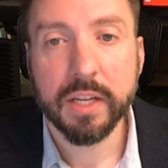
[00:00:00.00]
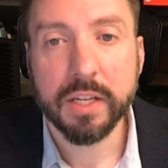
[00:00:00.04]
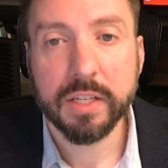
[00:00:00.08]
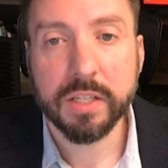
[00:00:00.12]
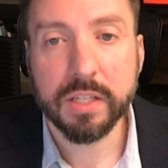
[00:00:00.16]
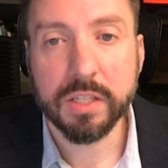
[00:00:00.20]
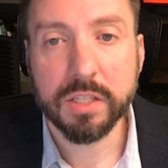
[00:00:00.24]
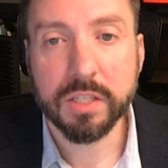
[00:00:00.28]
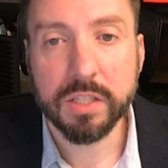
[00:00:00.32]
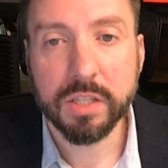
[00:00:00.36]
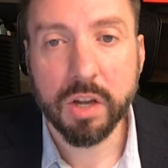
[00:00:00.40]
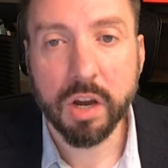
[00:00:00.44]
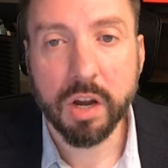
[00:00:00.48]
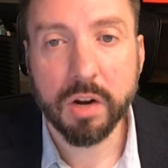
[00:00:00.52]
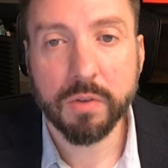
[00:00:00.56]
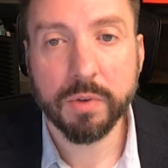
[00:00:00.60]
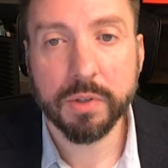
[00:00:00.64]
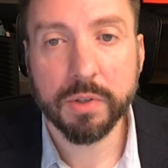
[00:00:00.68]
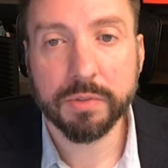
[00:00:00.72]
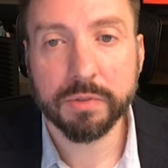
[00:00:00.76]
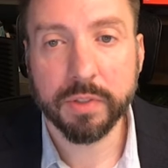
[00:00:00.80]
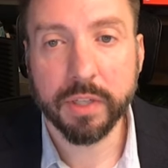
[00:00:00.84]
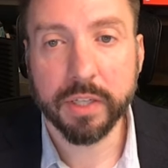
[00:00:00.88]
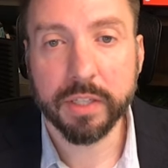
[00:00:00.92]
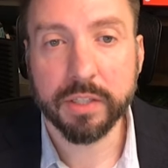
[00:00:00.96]
does not
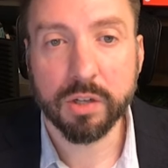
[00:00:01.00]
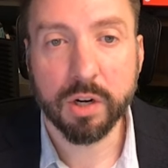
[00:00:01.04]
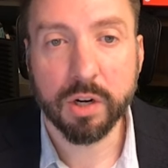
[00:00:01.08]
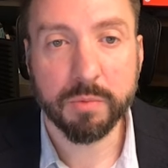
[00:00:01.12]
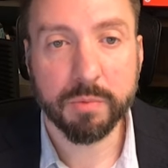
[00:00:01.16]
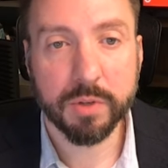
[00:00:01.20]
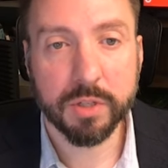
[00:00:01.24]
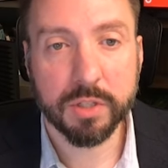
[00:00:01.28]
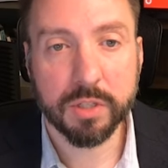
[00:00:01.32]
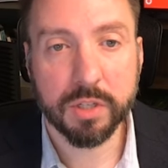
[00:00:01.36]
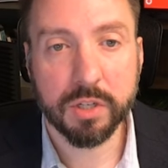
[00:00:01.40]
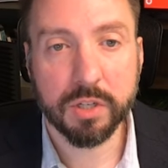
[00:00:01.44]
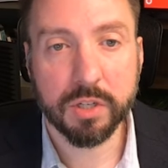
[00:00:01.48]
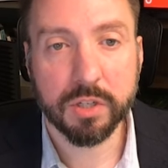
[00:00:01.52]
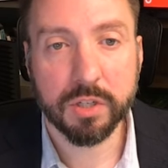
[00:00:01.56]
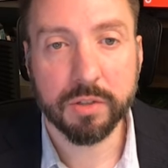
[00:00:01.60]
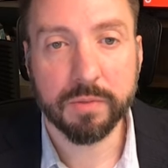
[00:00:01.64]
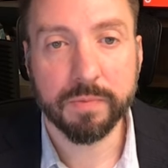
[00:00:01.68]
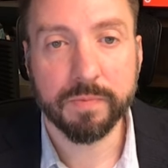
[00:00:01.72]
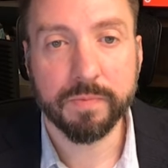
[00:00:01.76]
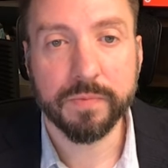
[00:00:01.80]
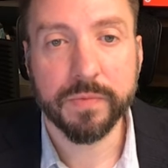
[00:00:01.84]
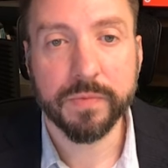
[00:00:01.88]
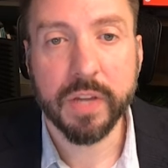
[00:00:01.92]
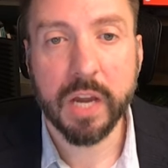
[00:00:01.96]
reflect our position.